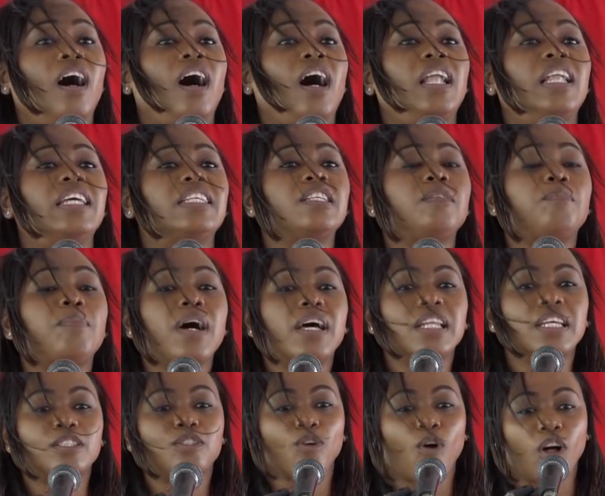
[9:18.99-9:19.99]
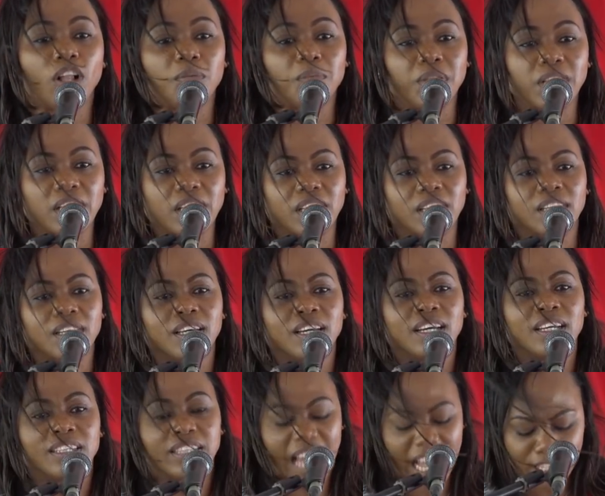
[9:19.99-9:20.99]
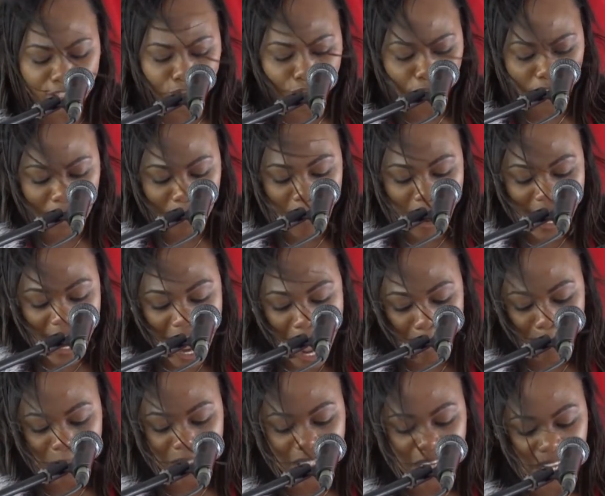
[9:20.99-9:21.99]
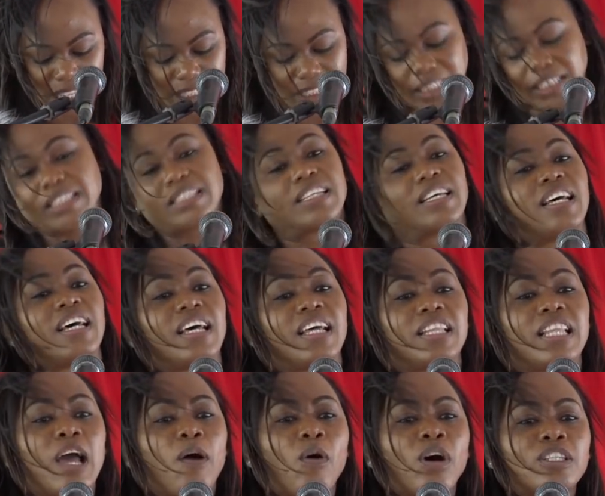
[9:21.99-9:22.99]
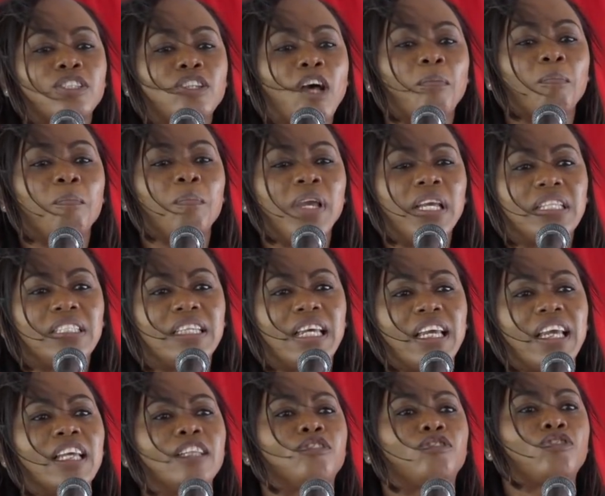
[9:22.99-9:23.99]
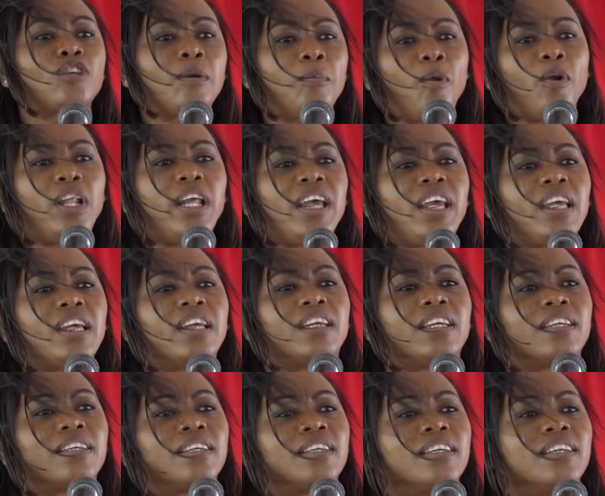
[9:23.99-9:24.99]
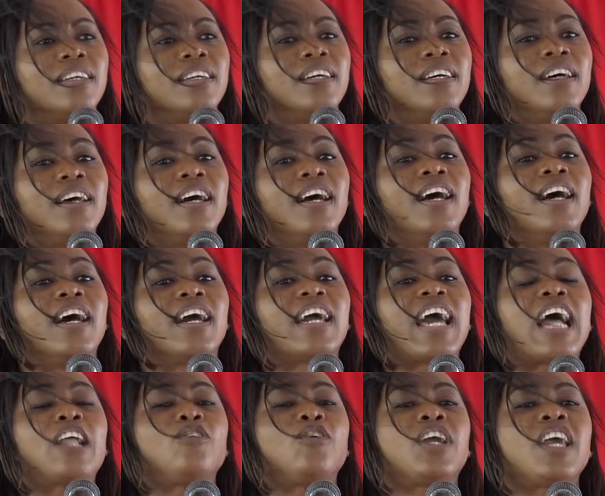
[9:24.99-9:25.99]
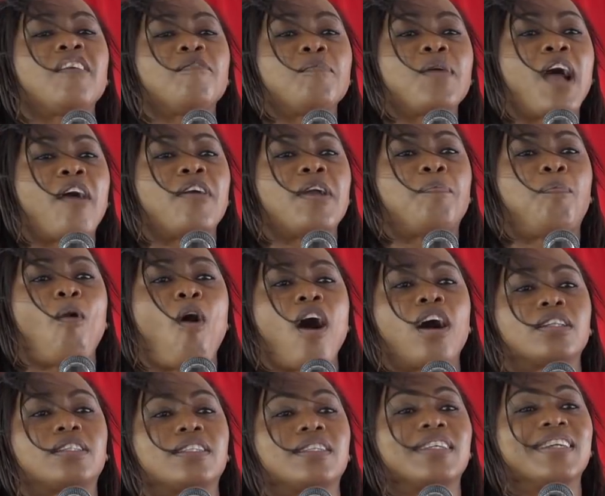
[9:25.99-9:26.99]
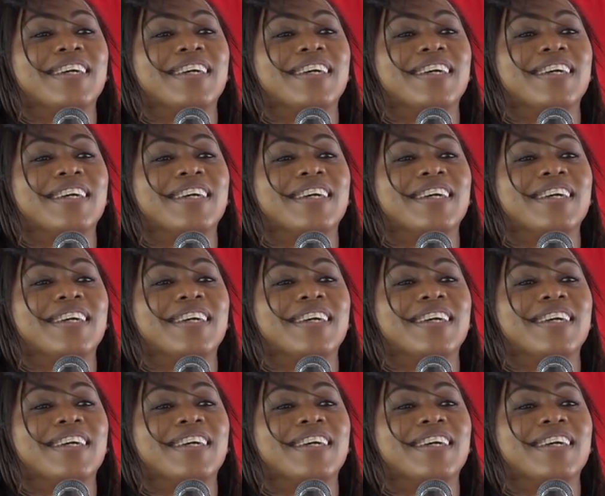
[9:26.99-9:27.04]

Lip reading: a little birdie told me that during my absence, there was some meeting in Sibuli. Can you give me a report?